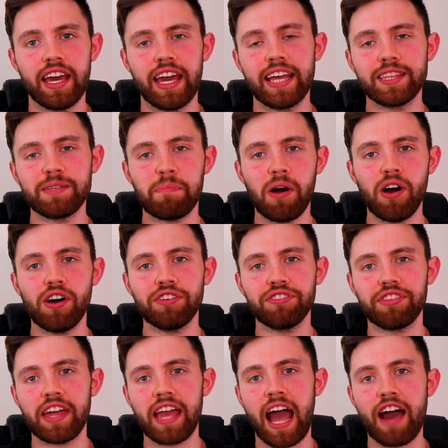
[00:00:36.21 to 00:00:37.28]
In the past,
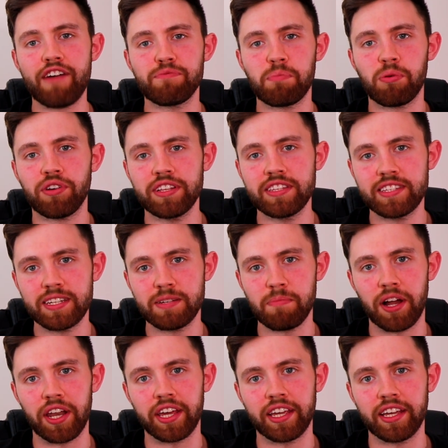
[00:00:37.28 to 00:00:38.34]
they have printed
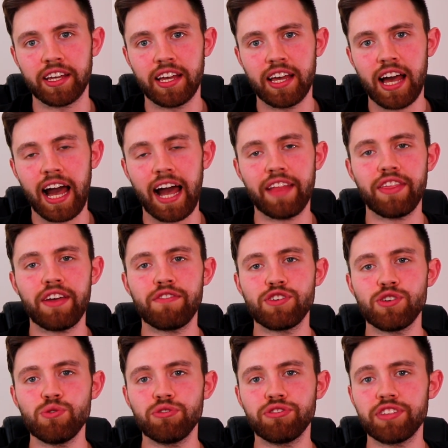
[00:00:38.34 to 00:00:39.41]
money, and they've
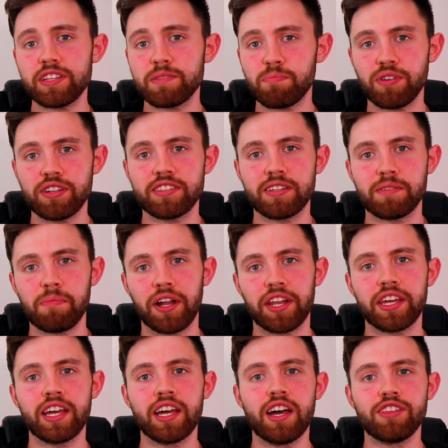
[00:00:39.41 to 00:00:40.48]
used this printed
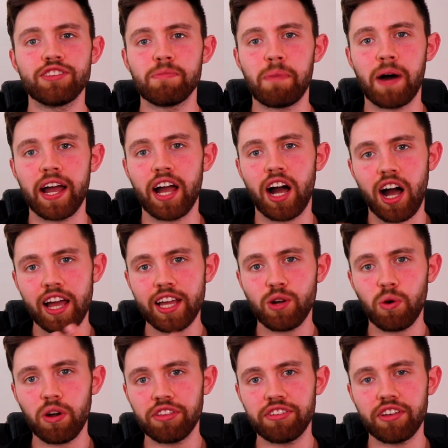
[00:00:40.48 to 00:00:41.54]
money to buy
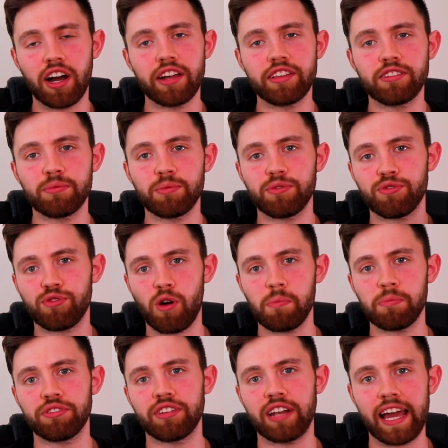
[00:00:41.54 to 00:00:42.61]
high-quality items from
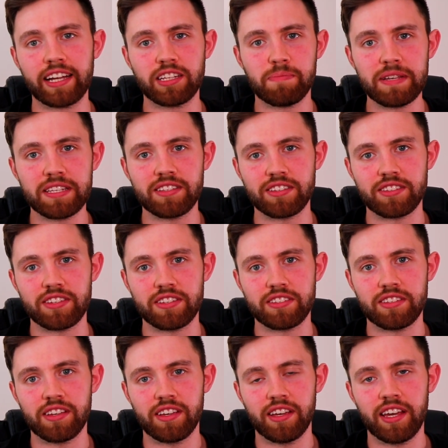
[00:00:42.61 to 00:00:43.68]
select
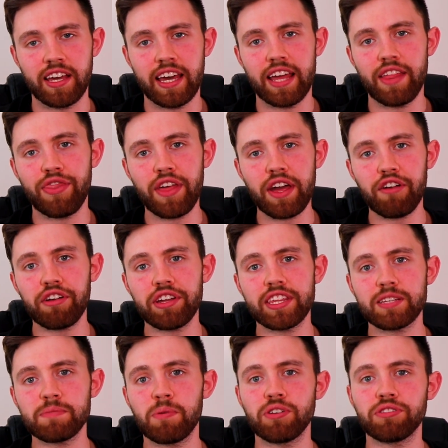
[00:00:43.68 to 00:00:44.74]
businesses. In theory,
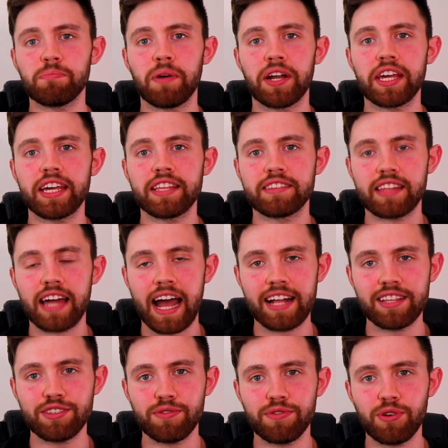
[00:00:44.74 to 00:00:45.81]
this puts money into the
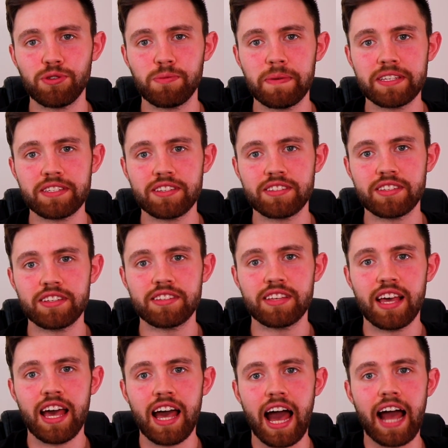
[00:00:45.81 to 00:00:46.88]
hands of those businesses,
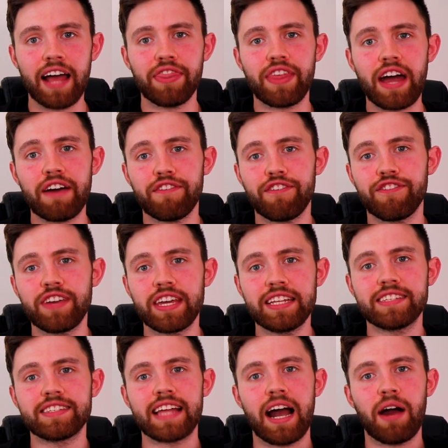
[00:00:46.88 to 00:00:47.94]
and that
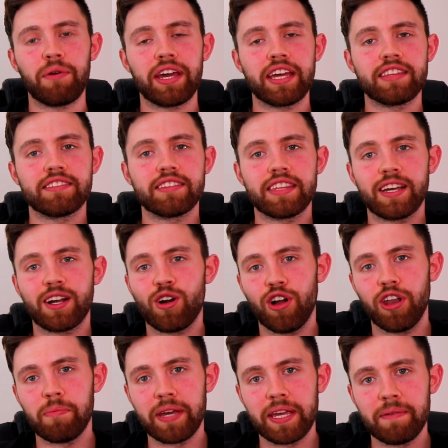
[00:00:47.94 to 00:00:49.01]
feeds down into the
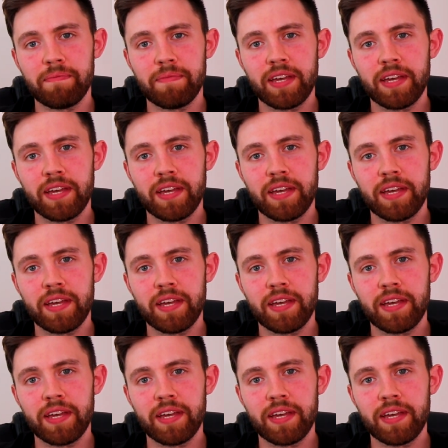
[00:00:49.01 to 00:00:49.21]
economy.